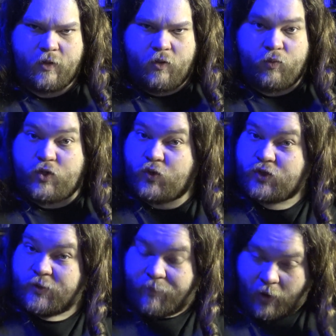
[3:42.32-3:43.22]

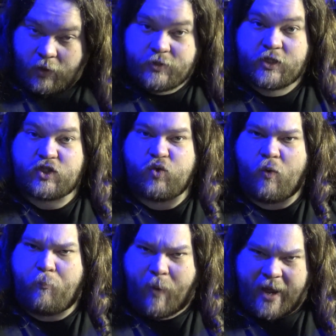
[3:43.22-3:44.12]
Reducing politics to a
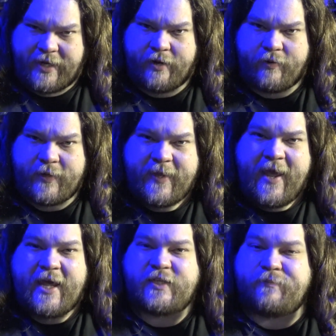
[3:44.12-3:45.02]
binary
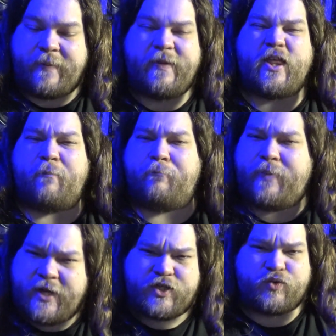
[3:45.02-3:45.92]
is maybe the
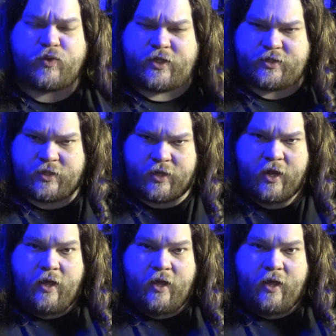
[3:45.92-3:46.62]
biggest reason